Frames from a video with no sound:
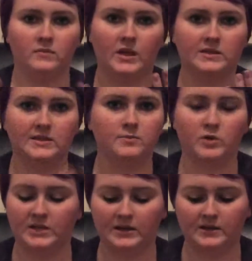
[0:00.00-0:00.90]
because it's more
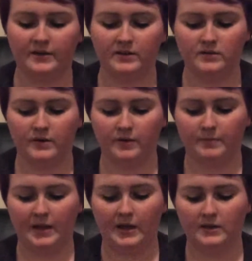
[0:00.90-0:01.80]
sanitary than doing it with
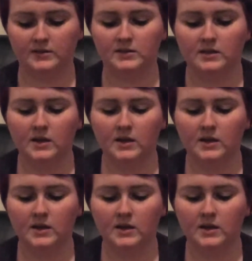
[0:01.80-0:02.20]
my hands.